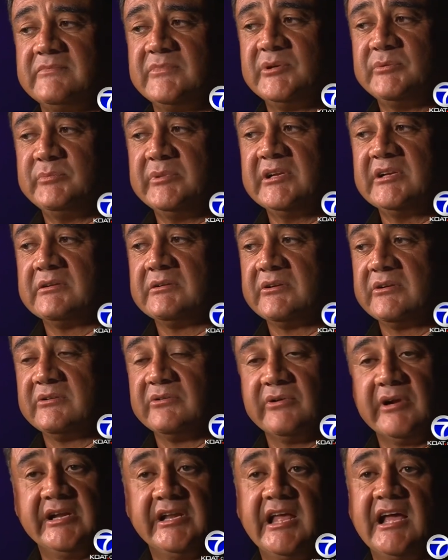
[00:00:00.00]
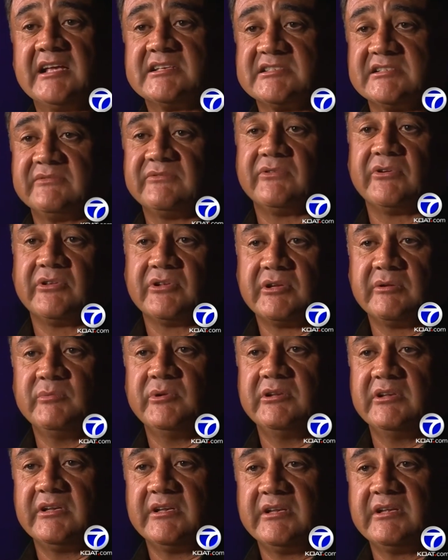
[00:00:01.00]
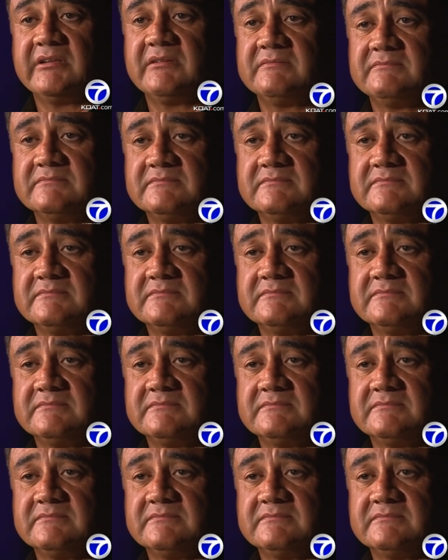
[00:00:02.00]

would have been a great asset for the community.